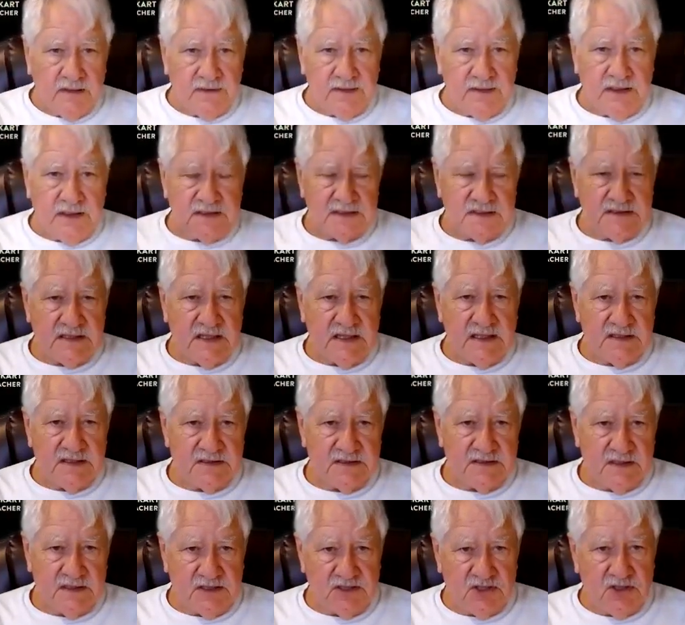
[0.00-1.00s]
that
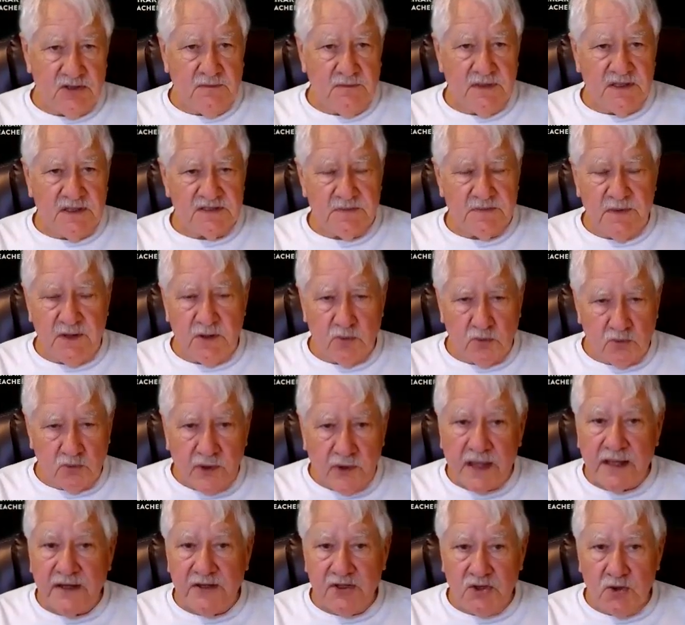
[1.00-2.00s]
says that you must be
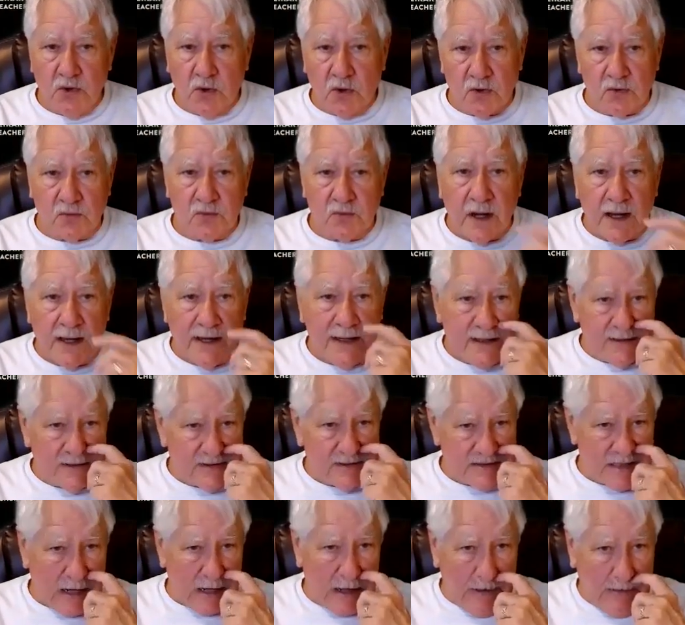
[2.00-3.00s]
read your
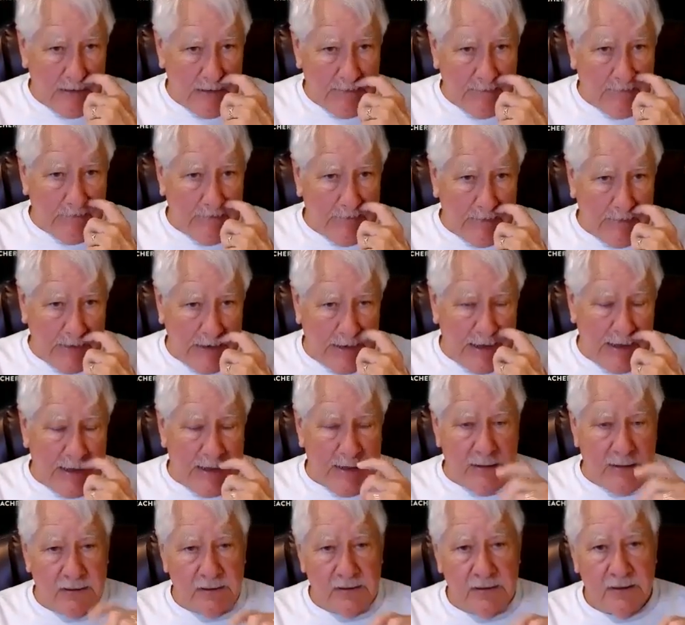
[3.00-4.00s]
rights
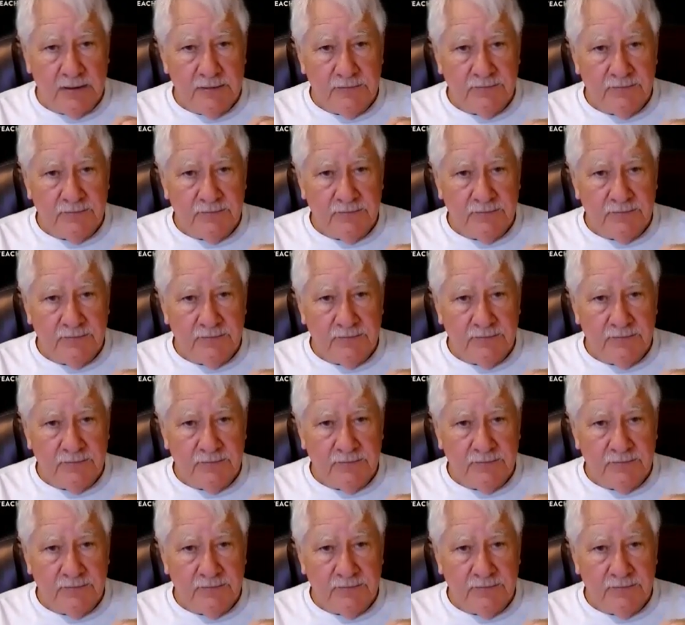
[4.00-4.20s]
and